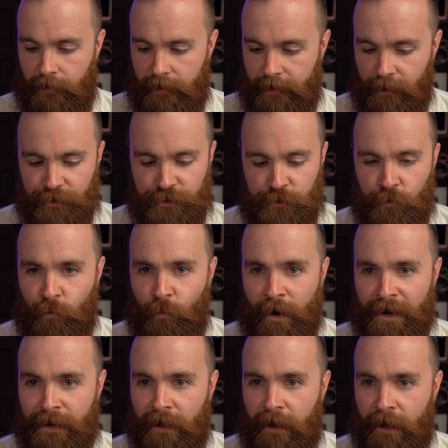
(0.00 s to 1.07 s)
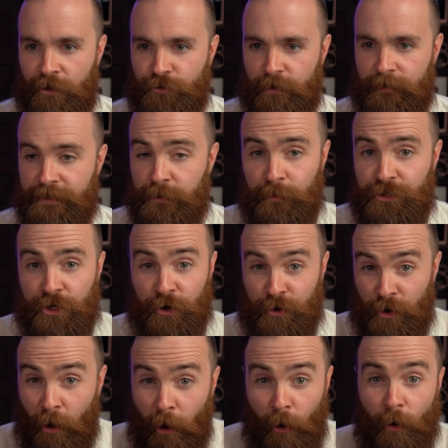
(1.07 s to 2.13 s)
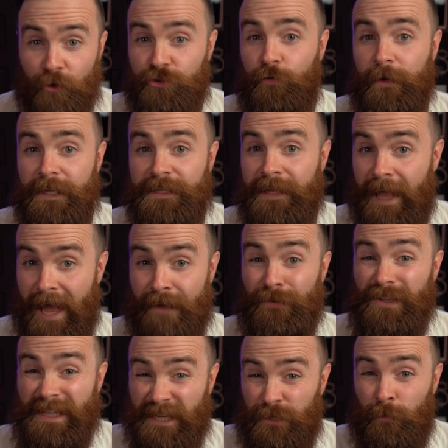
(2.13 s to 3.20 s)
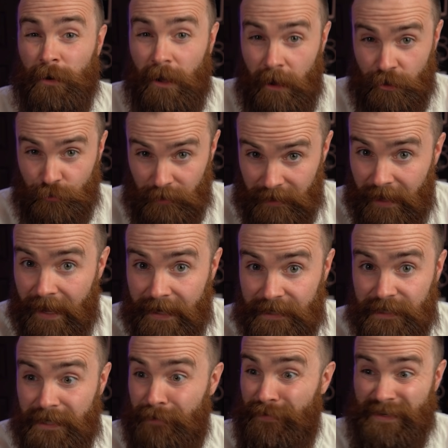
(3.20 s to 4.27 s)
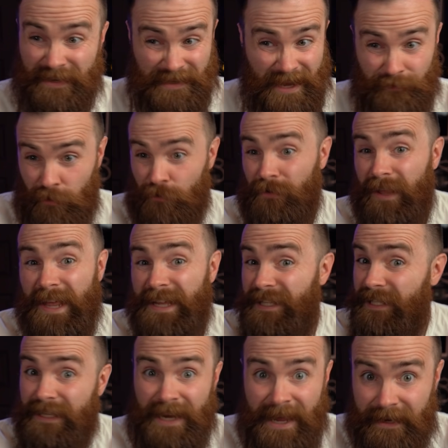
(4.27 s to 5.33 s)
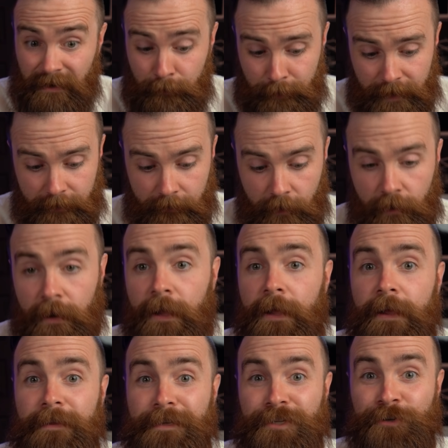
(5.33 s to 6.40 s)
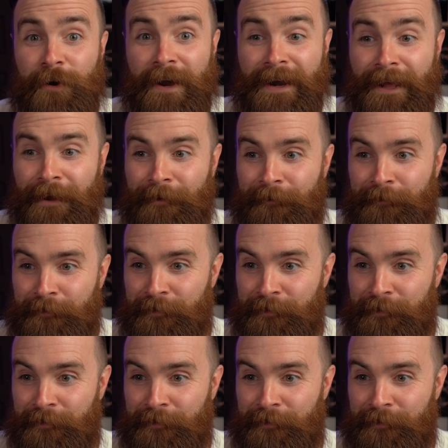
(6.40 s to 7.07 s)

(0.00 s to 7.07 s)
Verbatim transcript: And I'll do one hundred. This will return all tweets that have at least one hundred likes. If it doesn't have one hundred likes, it ain't gonna be there. Let's try it out.